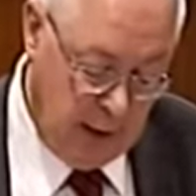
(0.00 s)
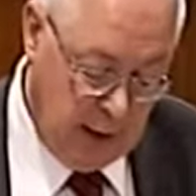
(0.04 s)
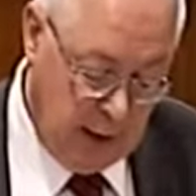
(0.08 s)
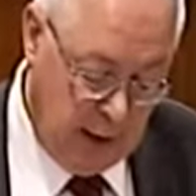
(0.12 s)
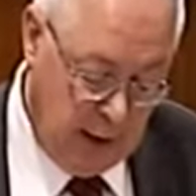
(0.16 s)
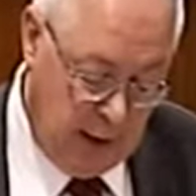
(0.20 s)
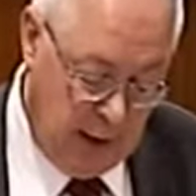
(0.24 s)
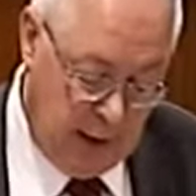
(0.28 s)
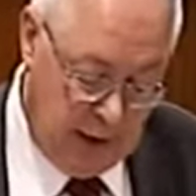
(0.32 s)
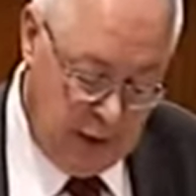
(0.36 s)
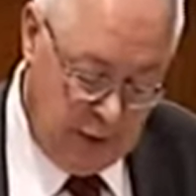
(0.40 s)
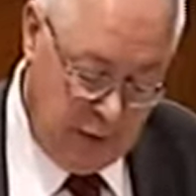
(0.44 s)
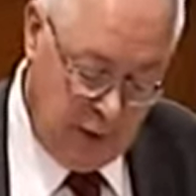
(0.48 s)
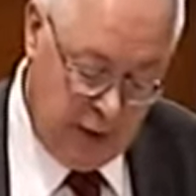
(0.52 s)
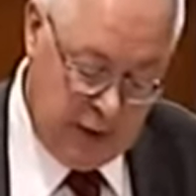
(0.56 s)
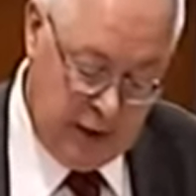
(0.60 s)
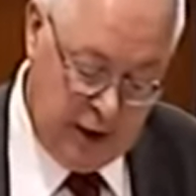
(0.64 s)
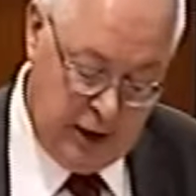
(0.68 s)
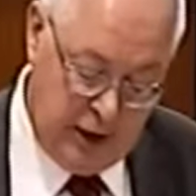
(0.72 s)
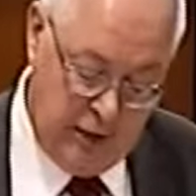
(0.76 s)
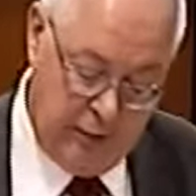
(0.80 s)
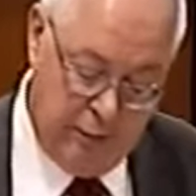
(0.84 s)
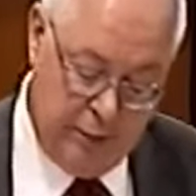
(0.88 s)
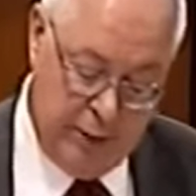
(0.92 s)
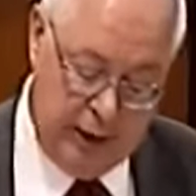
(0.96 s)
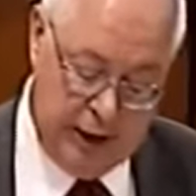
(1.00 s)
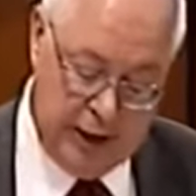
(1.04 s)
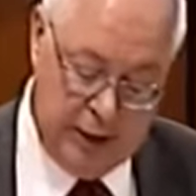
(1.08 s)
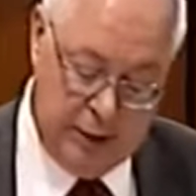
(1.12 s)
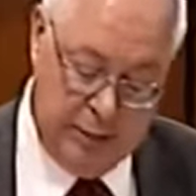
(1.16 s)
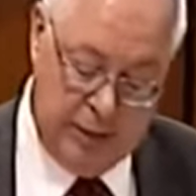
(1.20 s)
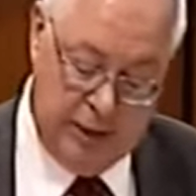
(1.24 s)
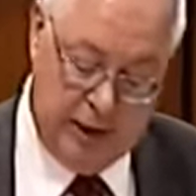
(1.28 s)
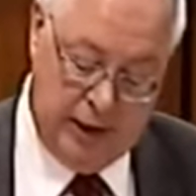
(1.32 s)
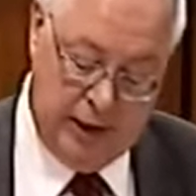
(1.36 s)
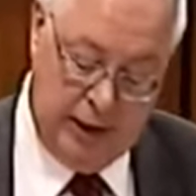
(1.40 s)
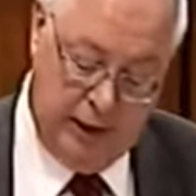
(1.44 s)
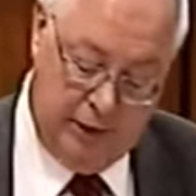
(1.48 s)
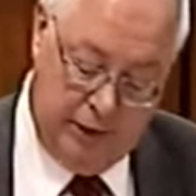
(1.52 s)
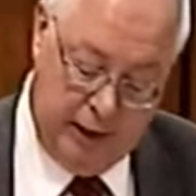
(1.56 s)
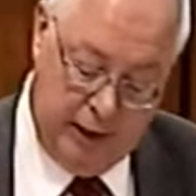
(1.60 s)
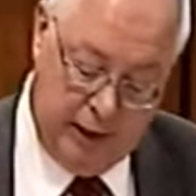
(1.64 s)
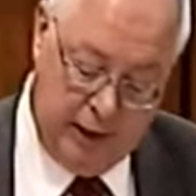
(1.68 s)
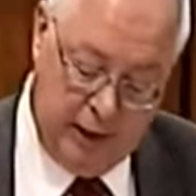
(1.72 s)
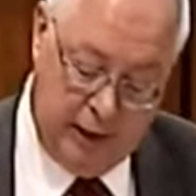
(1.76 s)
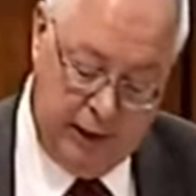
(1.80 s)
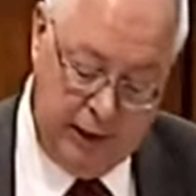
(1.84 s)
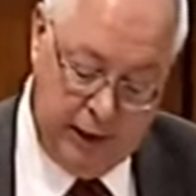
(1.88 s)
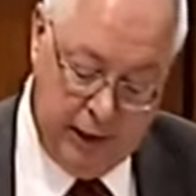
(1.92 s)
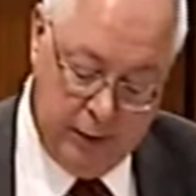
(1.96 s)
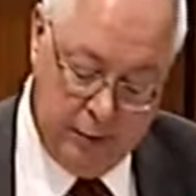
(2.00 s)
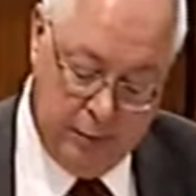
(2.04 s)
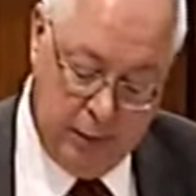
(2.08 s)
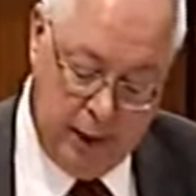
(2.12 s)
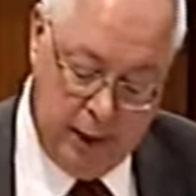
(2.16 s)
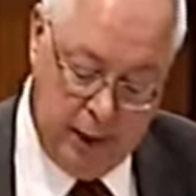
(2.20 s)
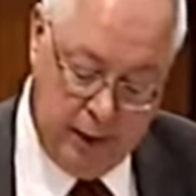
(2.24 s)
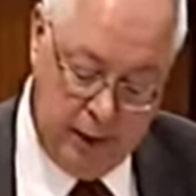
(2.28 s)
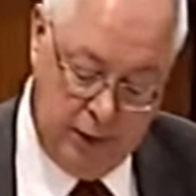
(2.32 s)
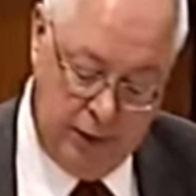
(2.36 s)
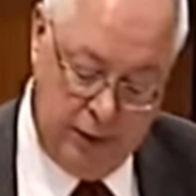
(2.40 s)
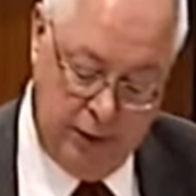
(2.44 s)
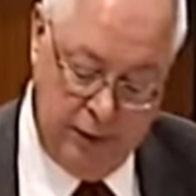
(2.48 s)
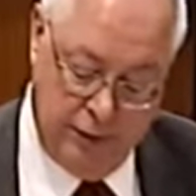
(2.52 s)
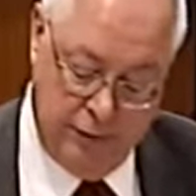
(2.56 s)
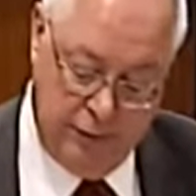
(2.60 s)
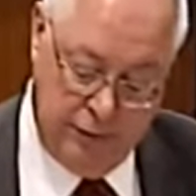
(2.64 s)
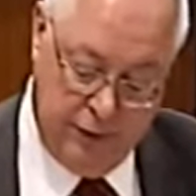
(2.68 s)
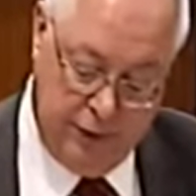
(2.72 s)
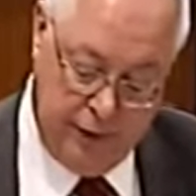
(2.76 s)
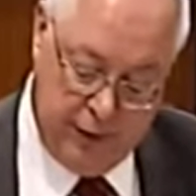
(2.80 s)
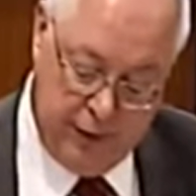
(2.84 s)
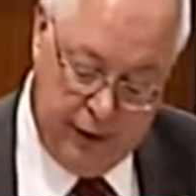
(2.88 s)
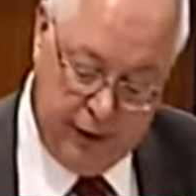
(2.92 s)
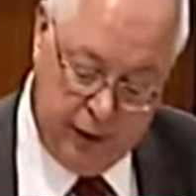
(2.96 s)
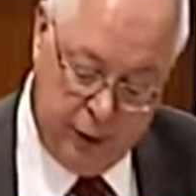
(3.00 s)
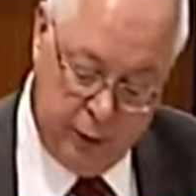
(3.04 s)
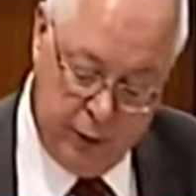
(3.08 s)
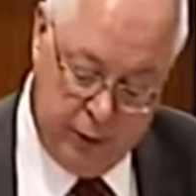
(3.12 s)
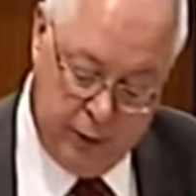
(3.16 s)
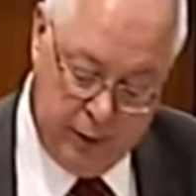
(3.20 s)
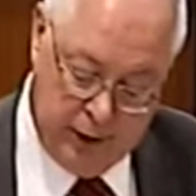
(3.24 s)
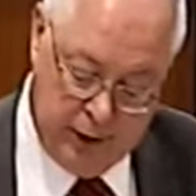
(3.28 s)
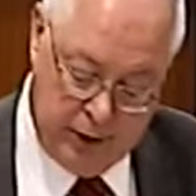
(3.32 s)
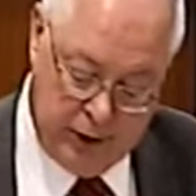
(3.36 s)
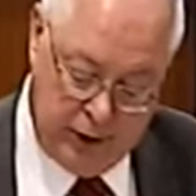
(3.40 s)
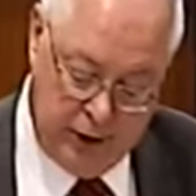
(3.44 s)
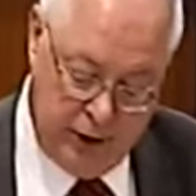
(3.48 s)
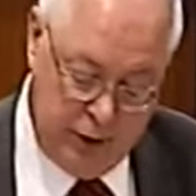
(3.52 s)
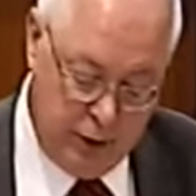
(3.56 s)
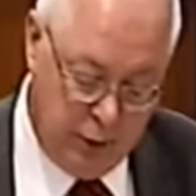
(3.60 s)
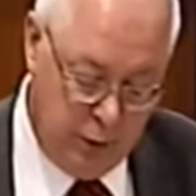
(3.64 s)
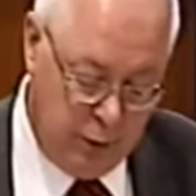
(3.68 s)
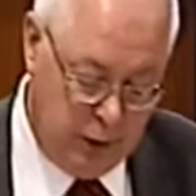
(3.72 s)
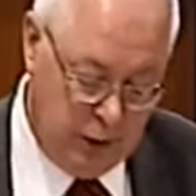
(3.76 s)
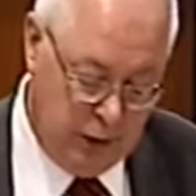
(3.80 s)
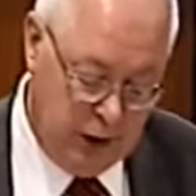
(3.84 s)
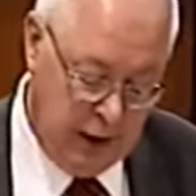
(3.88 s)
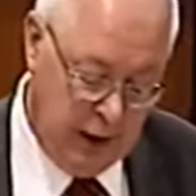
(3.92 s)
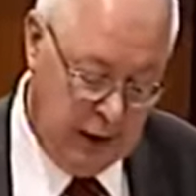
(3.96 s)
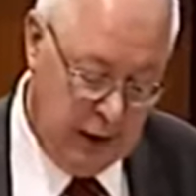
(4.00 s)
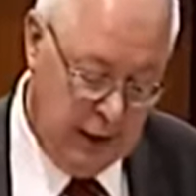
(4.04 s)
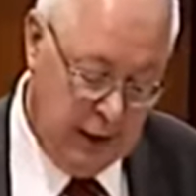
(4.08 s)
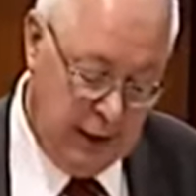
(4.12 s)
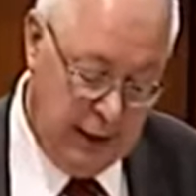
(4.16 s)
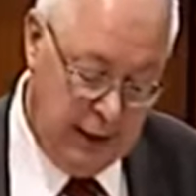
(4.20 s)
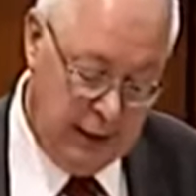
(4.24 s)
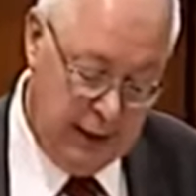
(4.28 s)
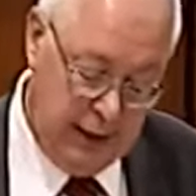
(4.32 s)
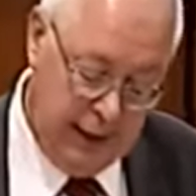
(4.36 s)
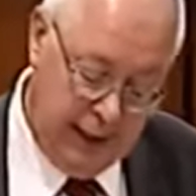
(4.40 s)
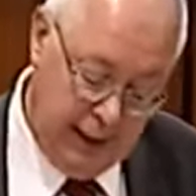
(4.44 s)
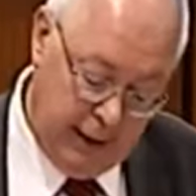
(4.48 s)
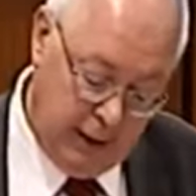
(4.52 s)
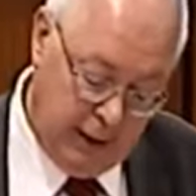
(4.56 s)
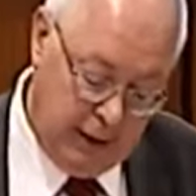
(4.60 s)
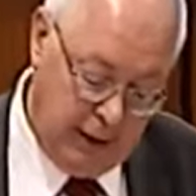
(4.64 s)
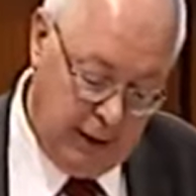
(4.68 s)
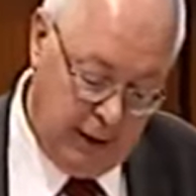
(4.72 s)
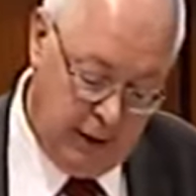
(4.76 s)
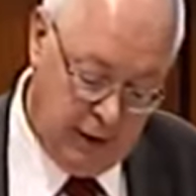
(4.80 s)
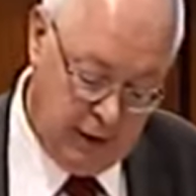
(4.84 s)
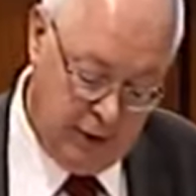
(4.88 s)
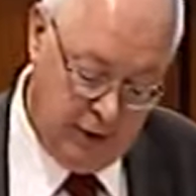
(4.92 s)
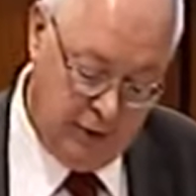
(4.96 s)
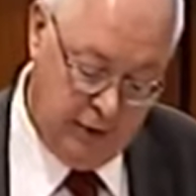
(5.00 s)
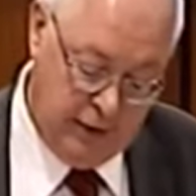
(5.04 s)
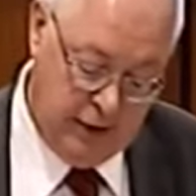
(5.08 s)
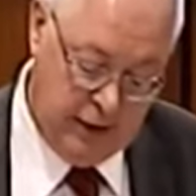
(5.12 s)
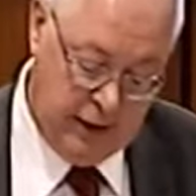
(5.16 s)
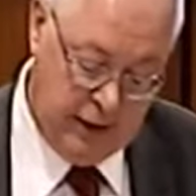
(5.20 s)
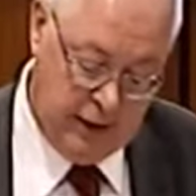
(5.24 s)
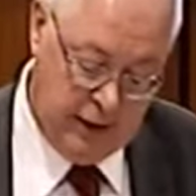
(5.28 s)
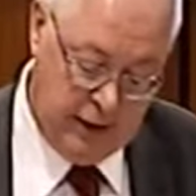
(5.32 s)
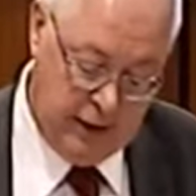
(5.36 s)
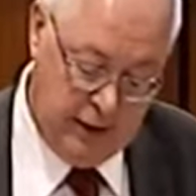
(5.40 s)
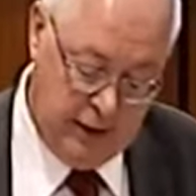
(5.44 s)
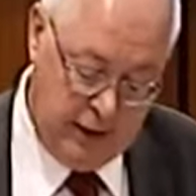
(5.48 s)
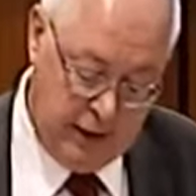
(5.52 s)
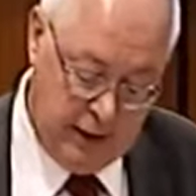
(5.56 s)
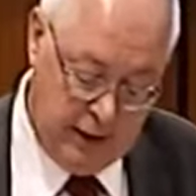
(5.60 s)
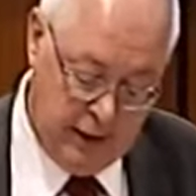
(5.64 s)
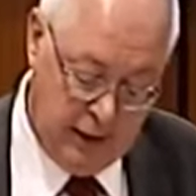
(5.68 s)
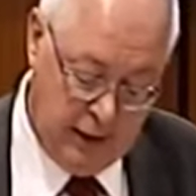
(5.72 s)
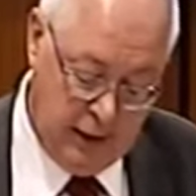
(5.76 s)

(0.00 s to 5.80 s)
These funds have been specifically earmarked to further equip our schools and early years facilities